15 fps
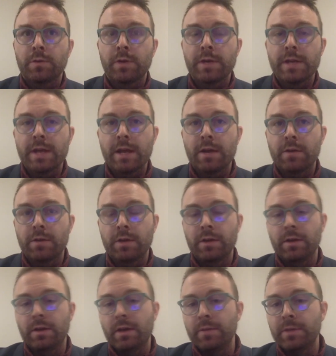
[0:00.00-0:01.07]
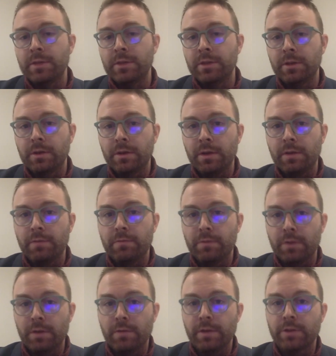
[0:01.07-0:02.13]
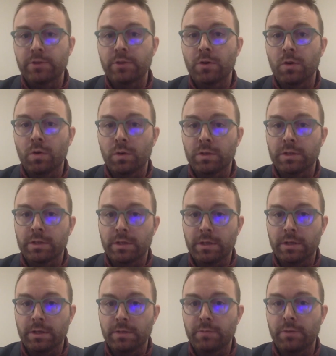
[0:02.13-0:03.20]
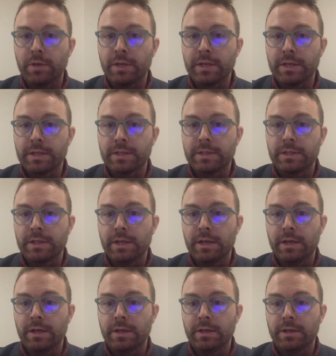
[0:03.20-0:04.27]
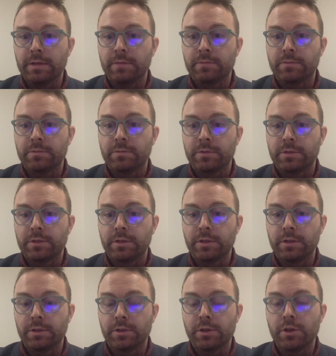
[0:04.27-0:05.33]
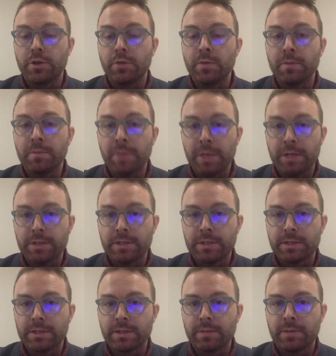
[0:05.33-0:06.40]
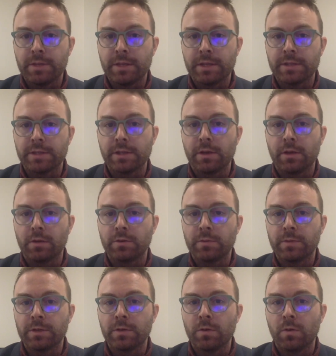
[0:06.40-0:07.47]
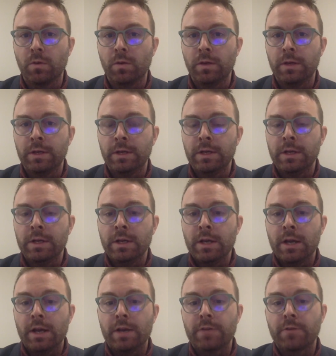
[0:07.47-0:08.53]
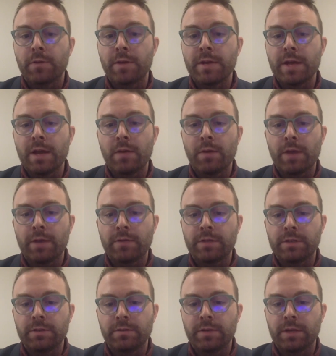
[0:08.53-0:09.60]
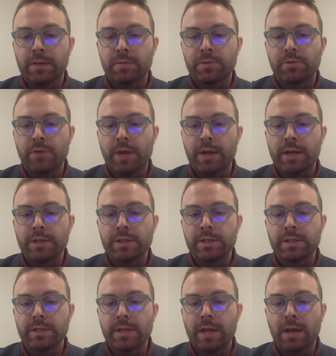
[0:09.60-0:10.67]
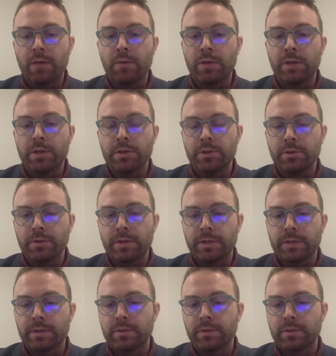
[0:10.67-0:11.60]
So right now, the I mean, the eventual goal is to bring this uh, to to human patients. I mean, that's the ultimate goal. Uh, so right now we have to develop strategies and how we can do this.